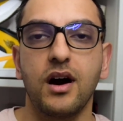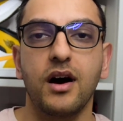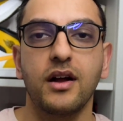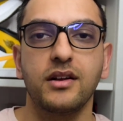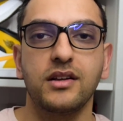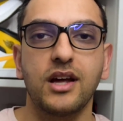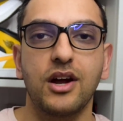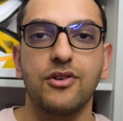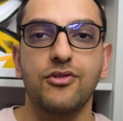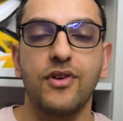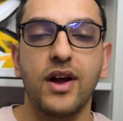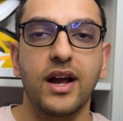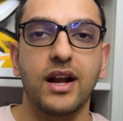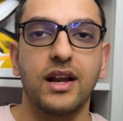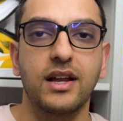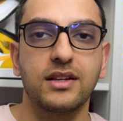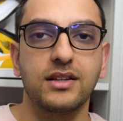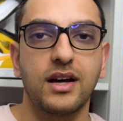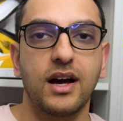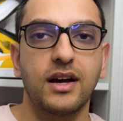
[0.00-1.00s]
aren't
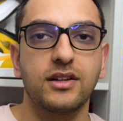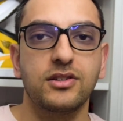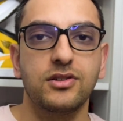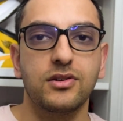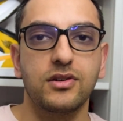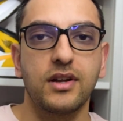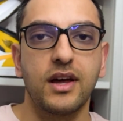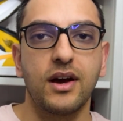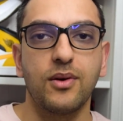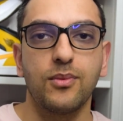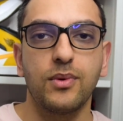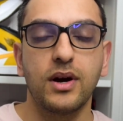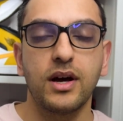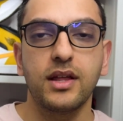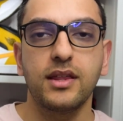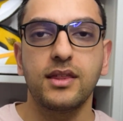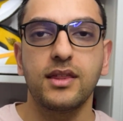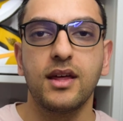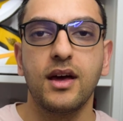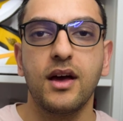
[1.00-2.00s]
directly tied to your net
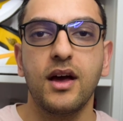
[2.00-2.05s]
worth,